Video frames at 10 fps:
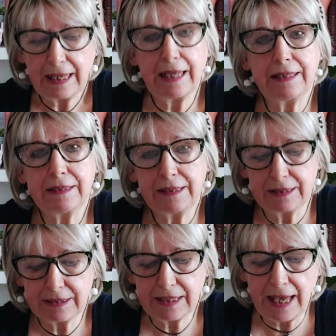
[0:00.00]
and
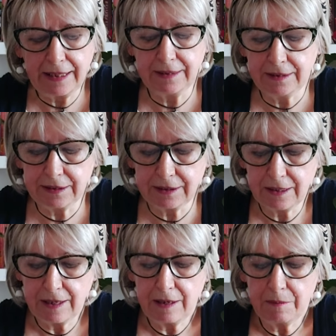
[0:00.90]
his hands
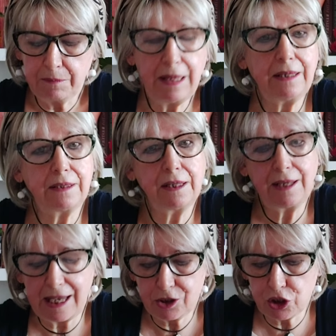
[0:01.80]
make the
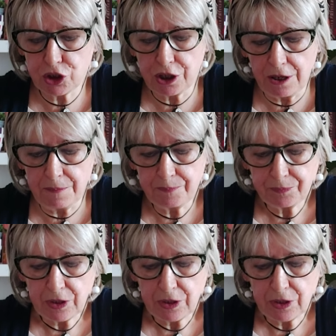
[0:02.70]
gesture